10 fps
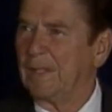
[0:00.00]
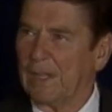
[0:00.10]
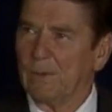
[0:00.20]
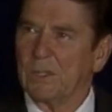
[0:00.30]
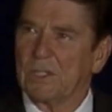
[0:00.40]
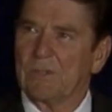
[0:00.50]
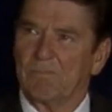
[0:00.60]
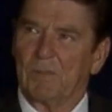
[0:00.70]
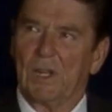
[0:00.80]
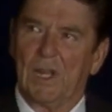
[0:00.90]
there was
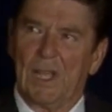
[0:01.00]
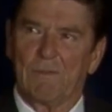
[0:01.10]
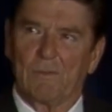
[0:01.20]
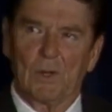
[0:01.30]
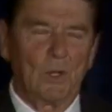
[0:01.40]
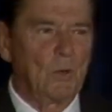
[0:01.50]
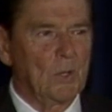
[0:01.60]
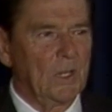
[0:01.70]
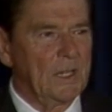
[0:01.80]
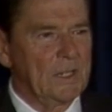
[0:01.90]
little left for
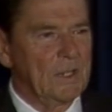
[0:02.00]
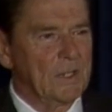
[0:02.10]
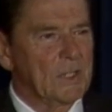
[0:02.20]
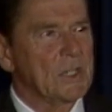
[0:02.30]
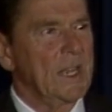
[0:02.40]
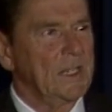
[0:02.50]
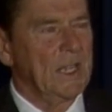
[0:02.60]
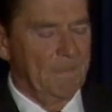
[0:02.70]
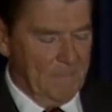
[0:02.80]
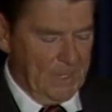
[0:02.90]
local and state
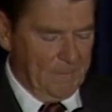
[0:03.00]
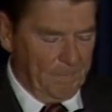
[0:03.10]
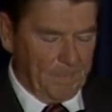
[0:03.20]
government.